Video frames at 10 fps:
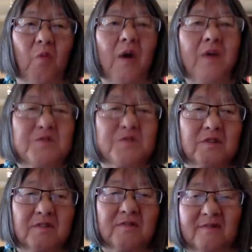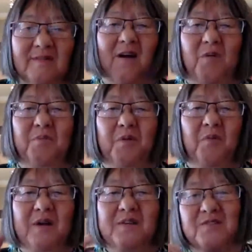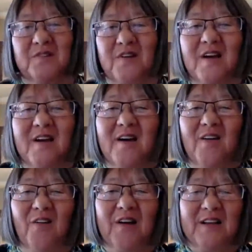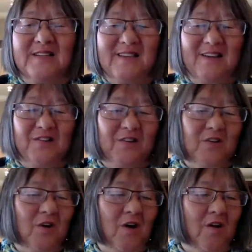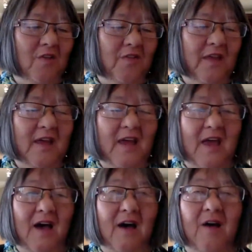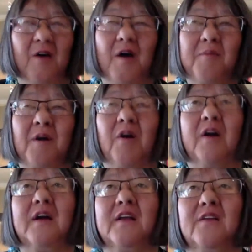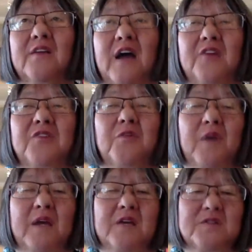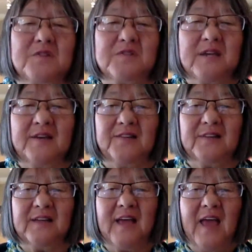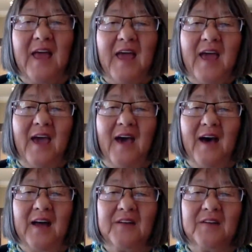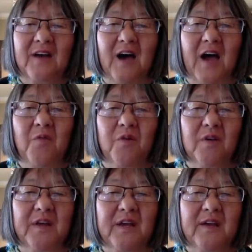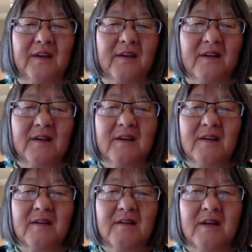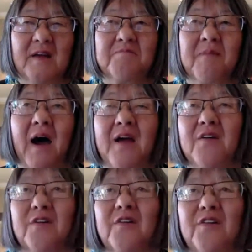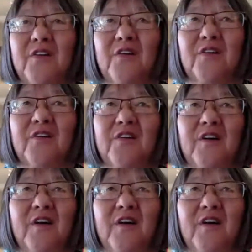Western, I will put Western, organization called the American International Reiki Association. And I really admired her